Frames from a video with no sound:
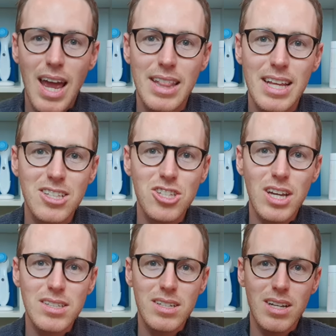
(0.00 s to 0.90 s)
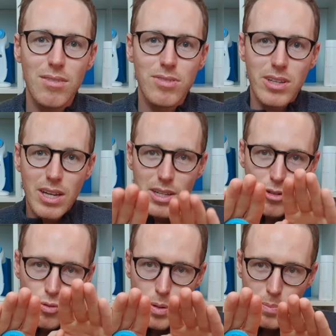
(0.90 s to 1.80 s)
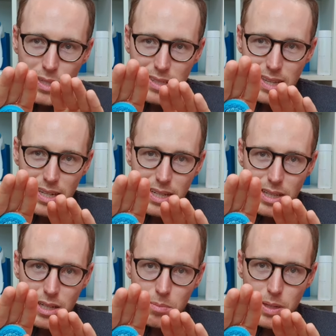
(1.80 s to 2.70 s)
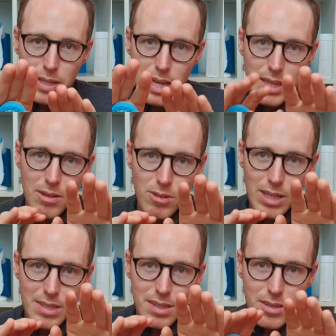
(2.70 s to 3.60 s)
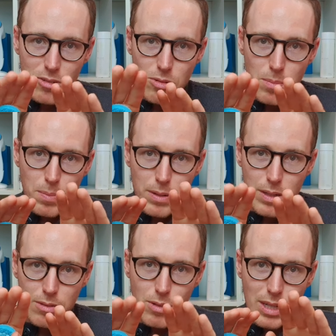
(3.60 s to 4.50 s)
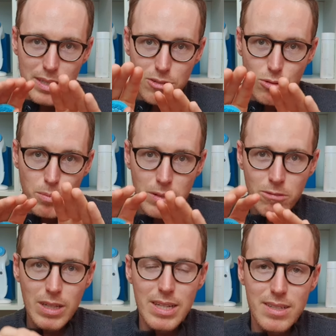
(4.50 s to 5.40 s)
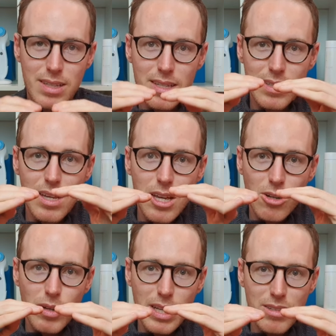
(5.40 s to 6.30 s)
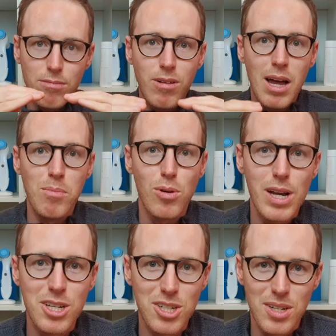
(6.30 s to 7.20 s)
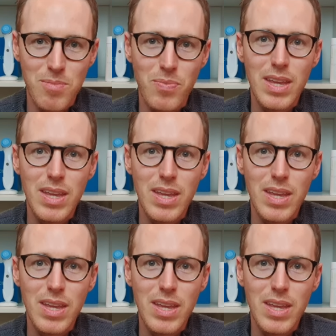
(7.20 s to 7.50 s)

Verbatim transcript: And that's just enough to kind of grip the skin a little bit and then release it. Grip and release, grip and release. And this creates a vibration.